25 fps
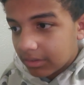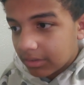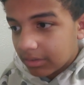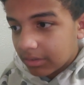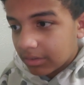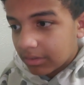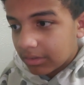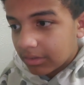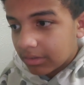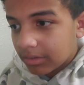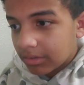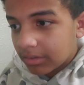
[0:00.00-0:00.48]

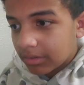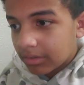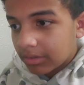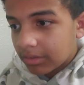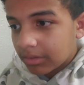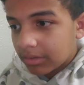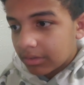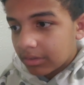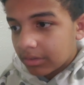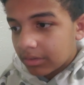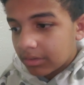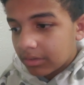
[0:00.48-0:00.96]

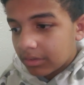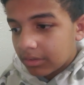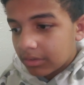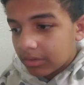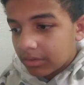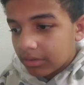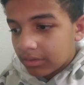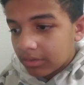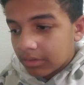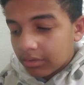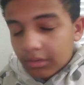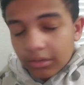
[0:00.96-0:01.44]

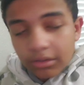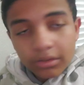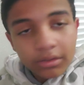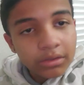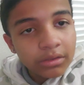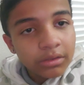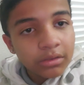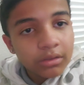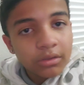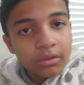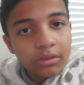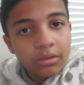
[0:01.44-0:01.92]

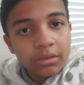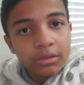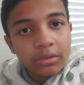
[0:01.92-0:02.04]
Nothing is said.